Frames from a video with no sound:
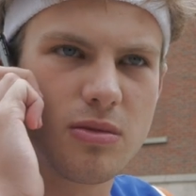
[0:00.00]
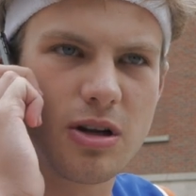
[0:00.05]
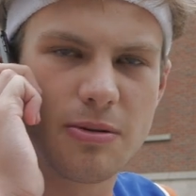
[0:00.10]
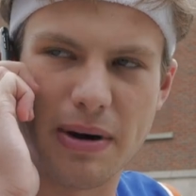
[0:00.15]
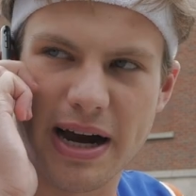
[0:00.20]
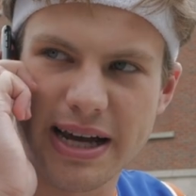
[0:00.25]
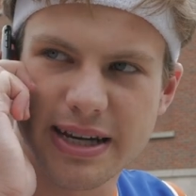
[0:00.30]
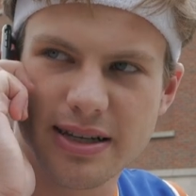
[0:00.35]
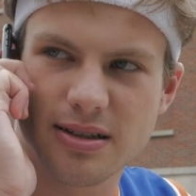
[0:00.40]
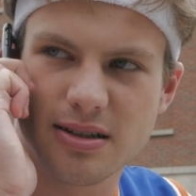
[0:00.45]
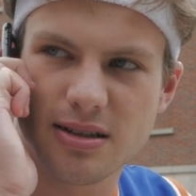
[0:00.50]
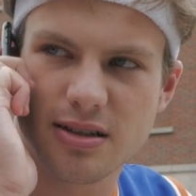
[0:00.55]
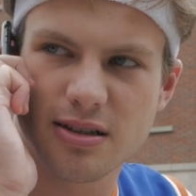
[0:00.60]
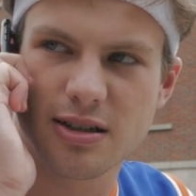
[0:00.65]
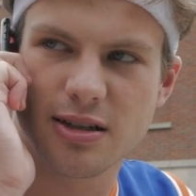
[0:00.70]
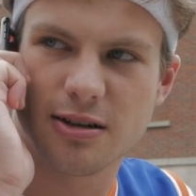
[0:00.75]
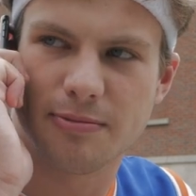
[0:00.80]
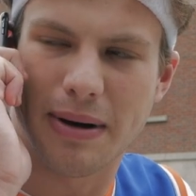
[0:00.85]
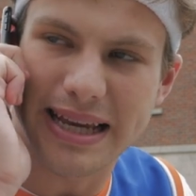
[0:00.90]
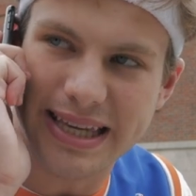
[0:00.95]
Mike,
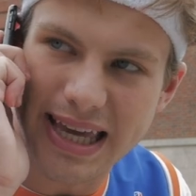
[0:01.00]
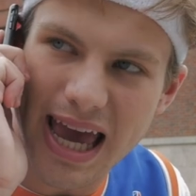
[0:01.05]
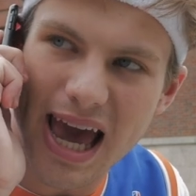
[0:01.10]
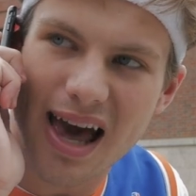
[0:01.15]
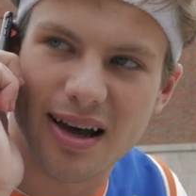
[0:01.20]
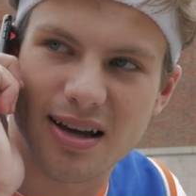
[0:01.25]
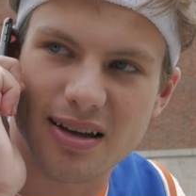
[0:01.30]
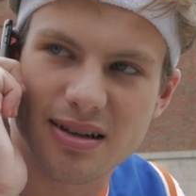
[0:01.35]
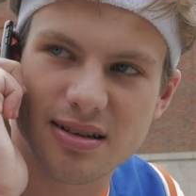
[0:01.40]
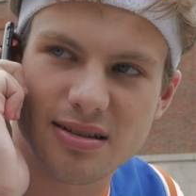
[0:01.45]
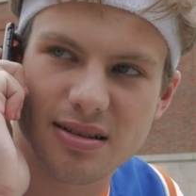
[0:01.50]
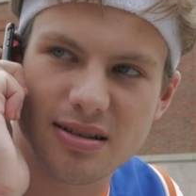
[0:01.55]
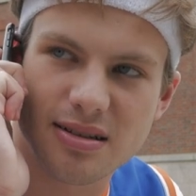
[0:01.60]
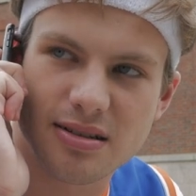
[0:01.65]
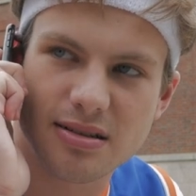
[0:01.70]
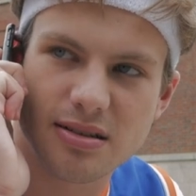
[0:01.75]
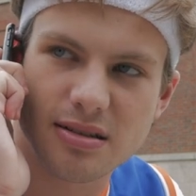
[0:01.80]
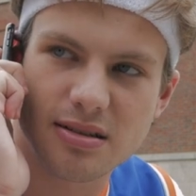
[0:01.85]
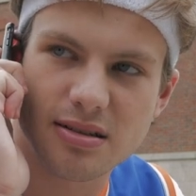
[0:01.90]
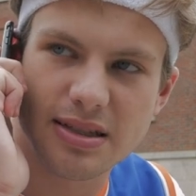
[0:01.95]
yeah.
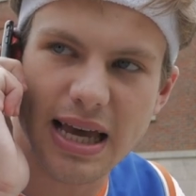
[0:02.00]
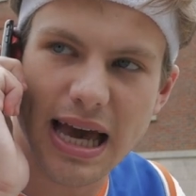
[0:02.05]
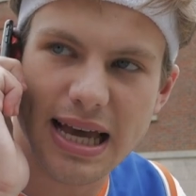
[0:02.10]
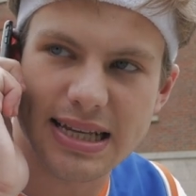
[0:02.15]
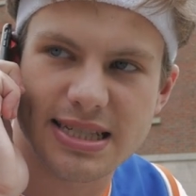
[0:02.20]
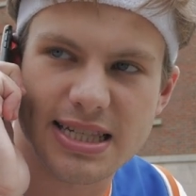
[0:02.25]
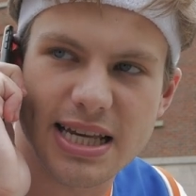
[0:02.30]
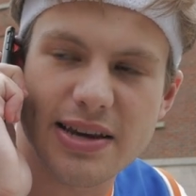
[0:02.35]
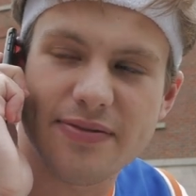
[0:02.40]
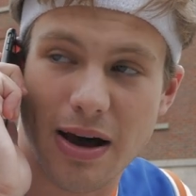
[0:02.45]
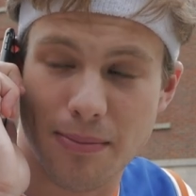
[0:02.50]
Yeah, it's Steve.